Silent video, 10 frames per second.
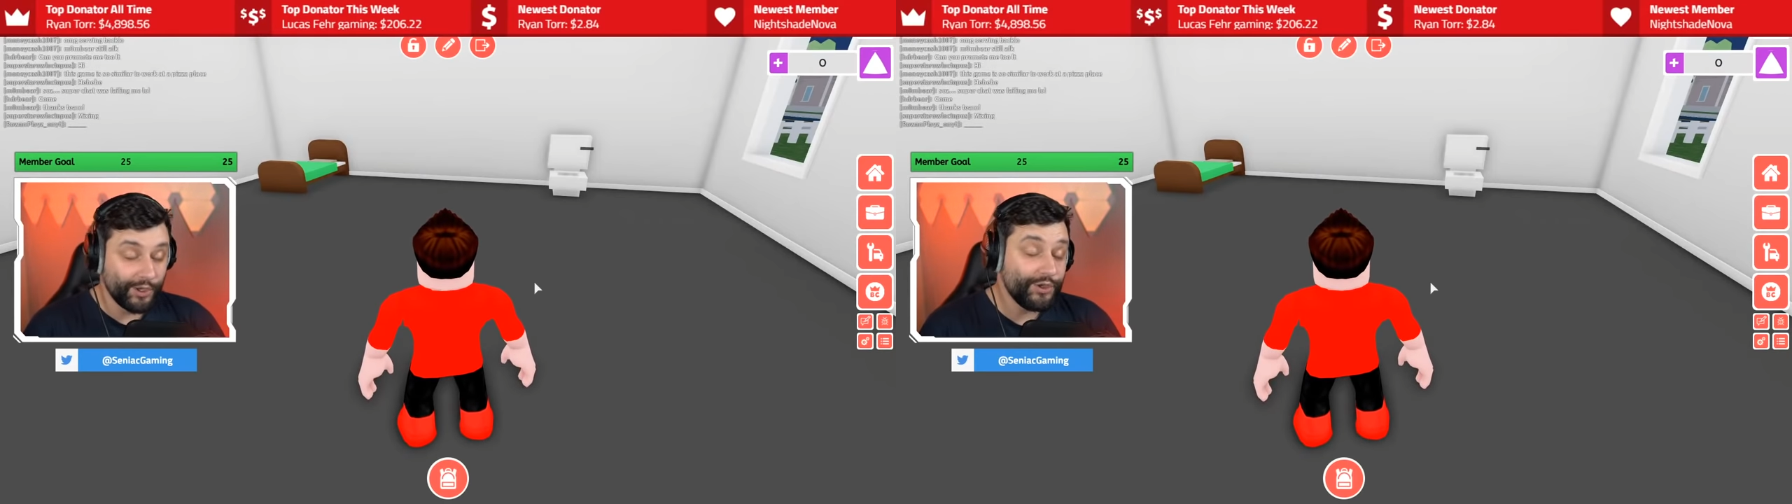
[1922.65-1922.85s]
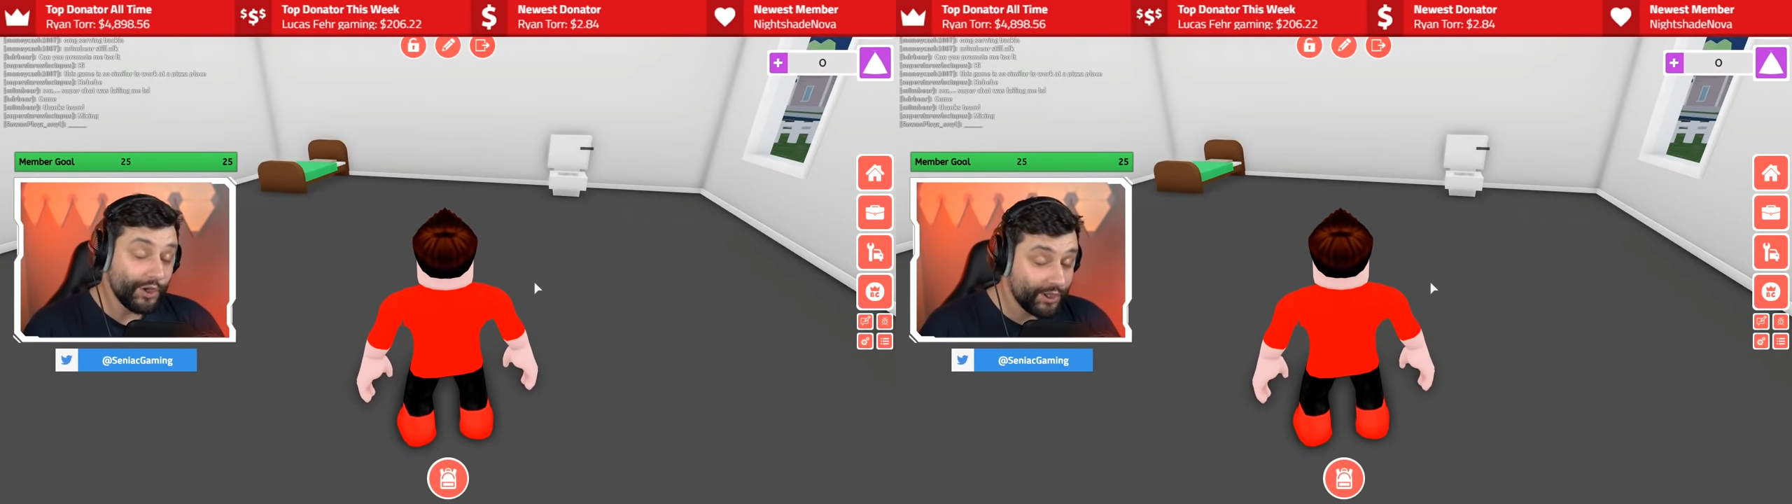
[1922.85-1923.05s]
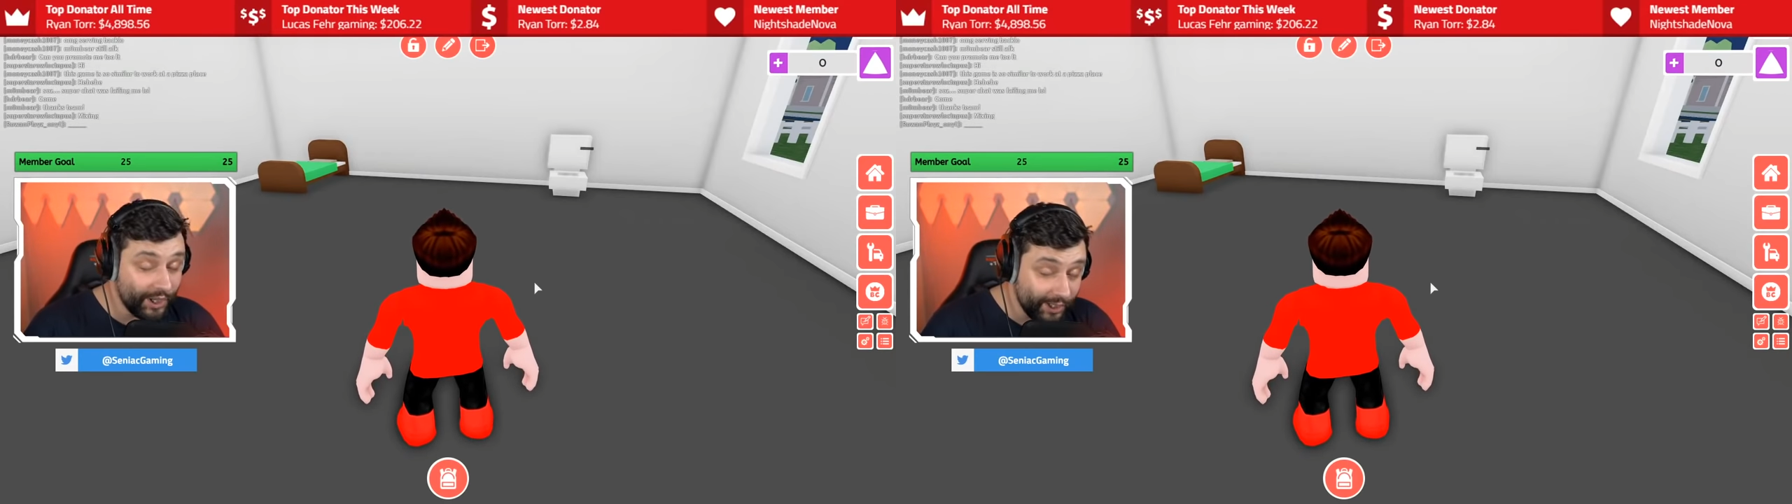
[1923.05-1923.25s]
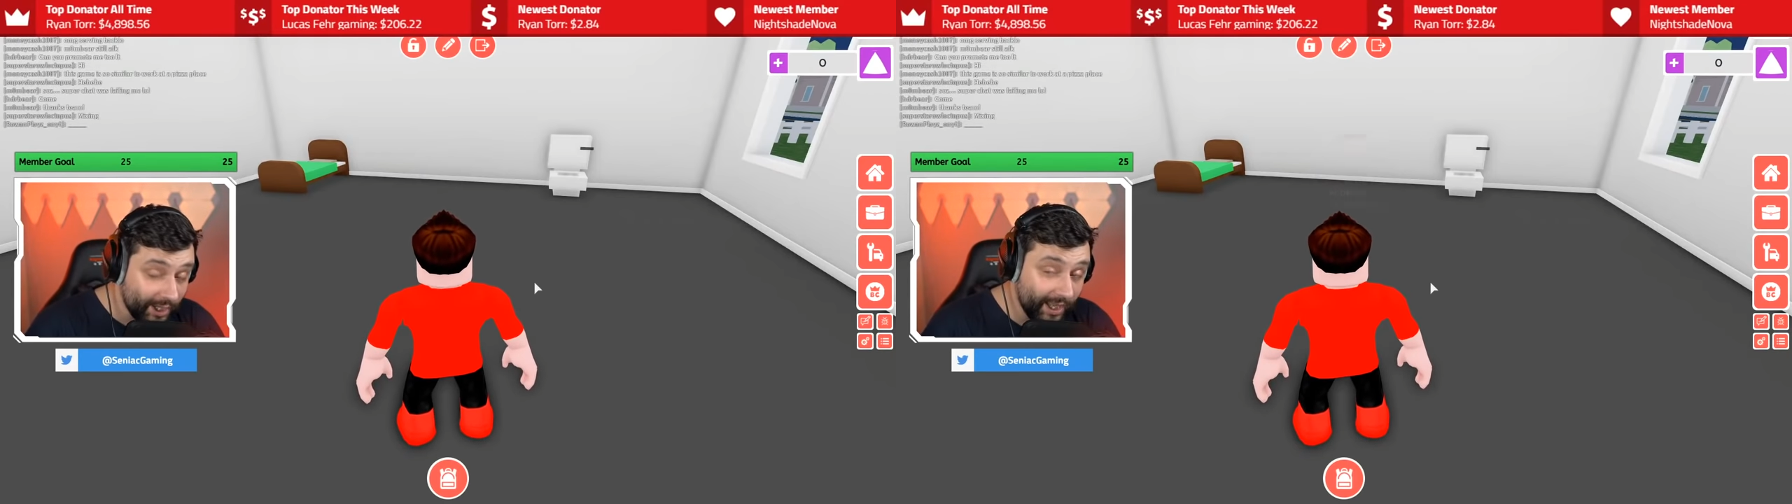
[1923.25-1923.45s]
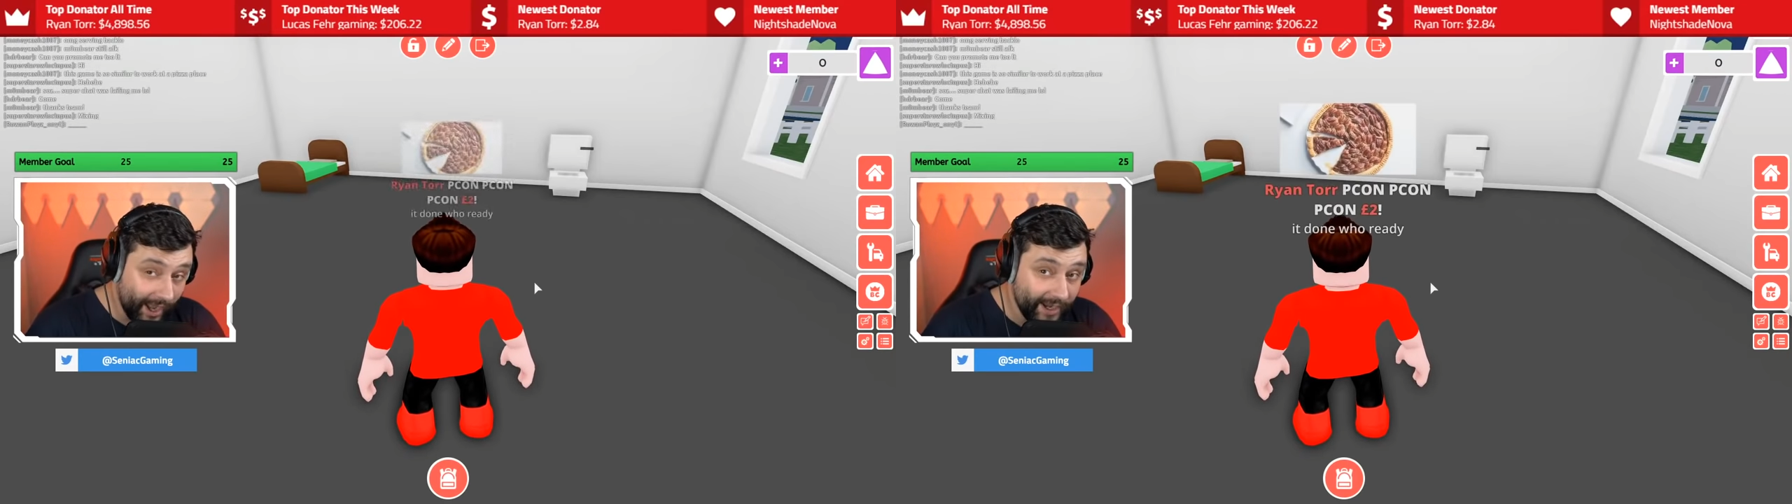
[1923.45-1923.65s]
you're gonna
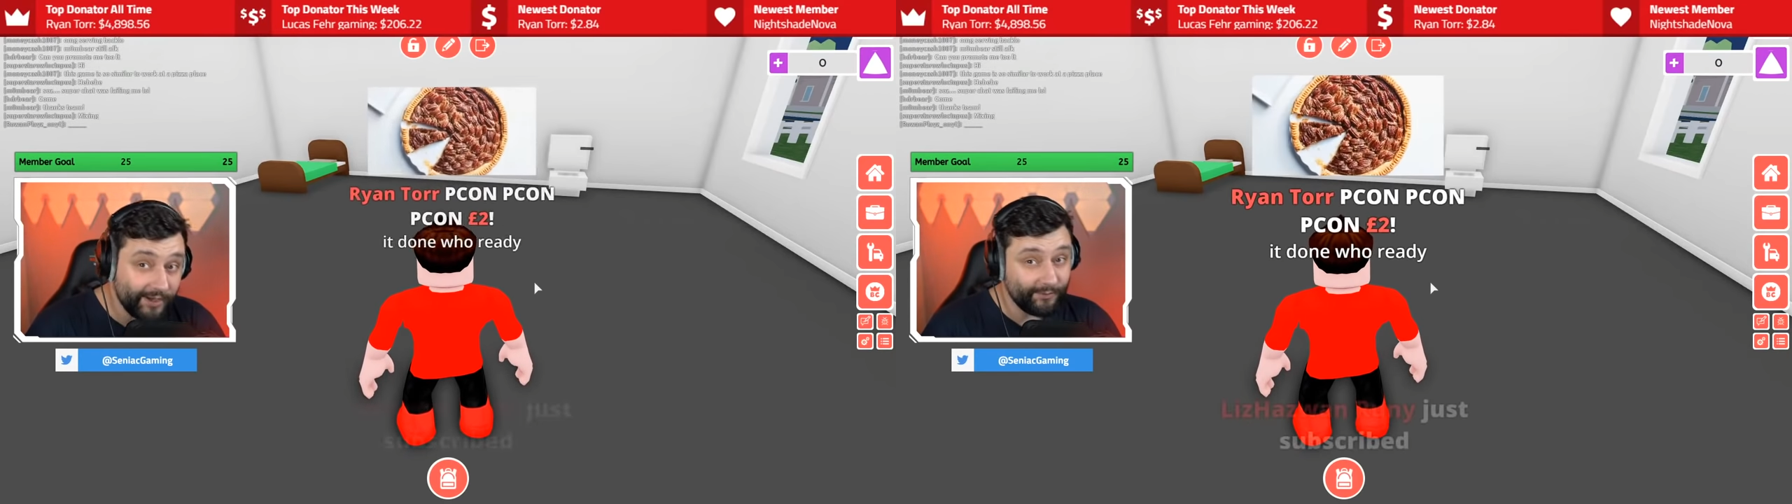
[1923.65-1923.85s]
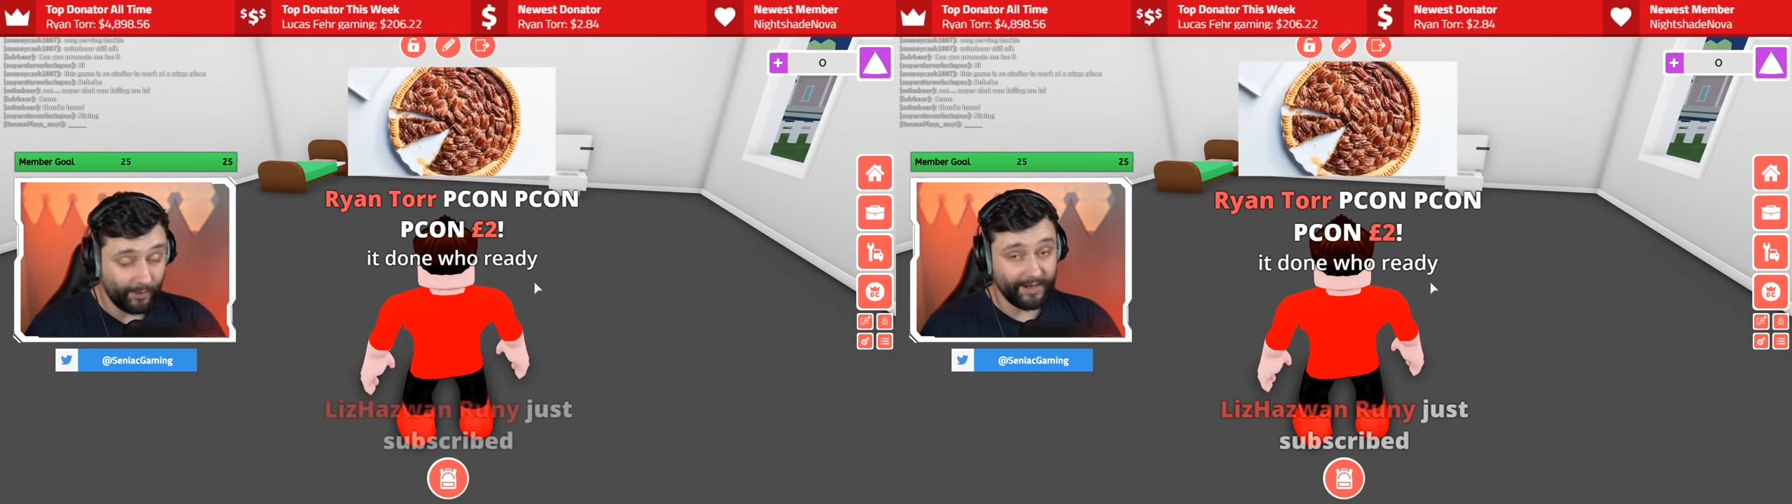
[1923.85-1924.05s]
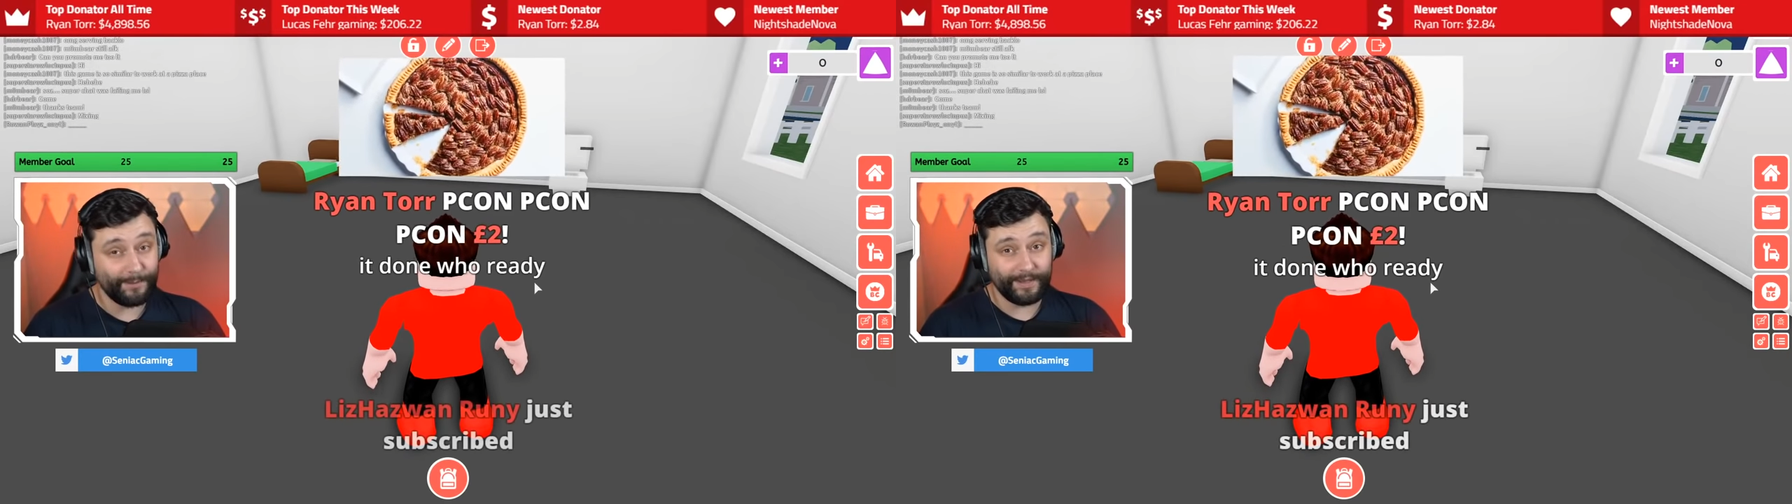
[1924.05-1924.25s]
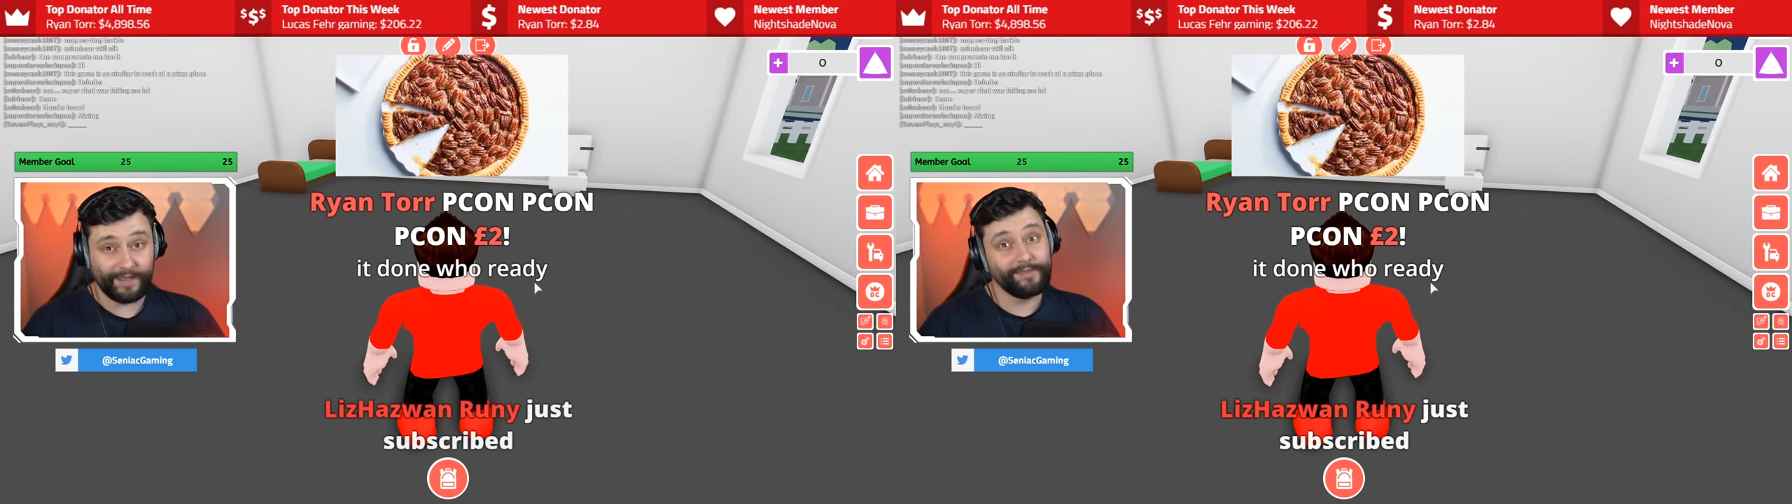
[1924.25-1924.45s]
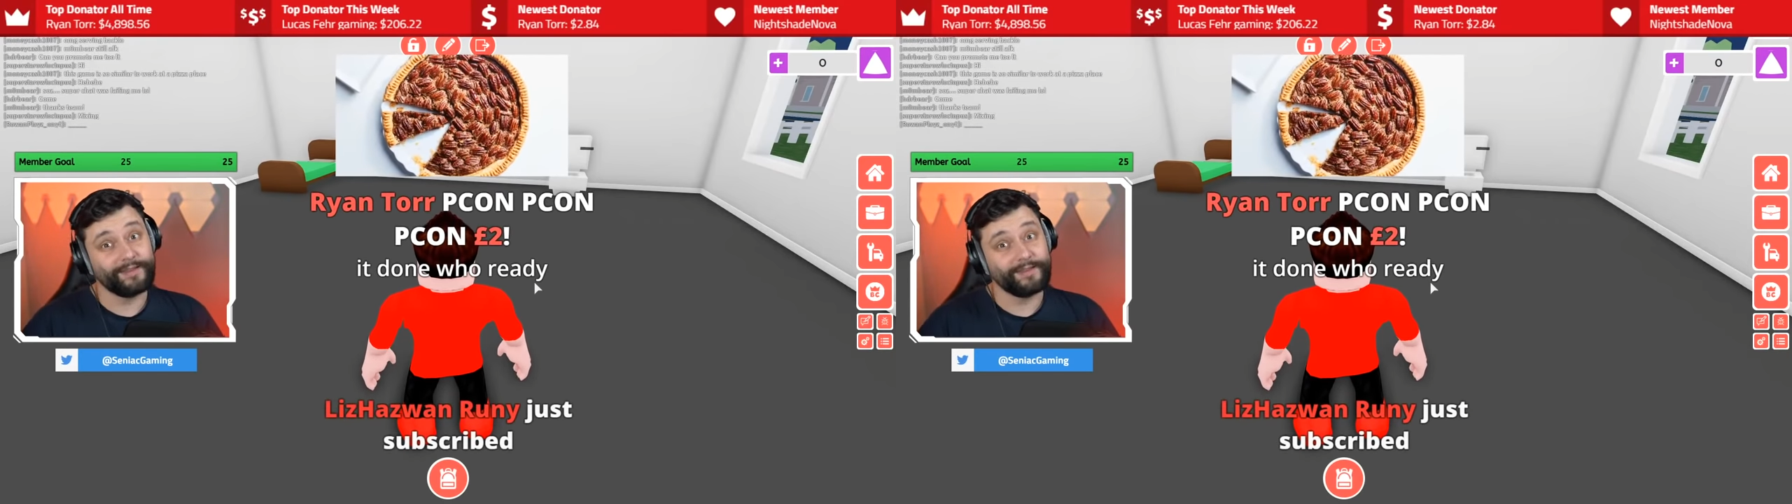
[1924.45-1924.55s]
kind of wanna be in the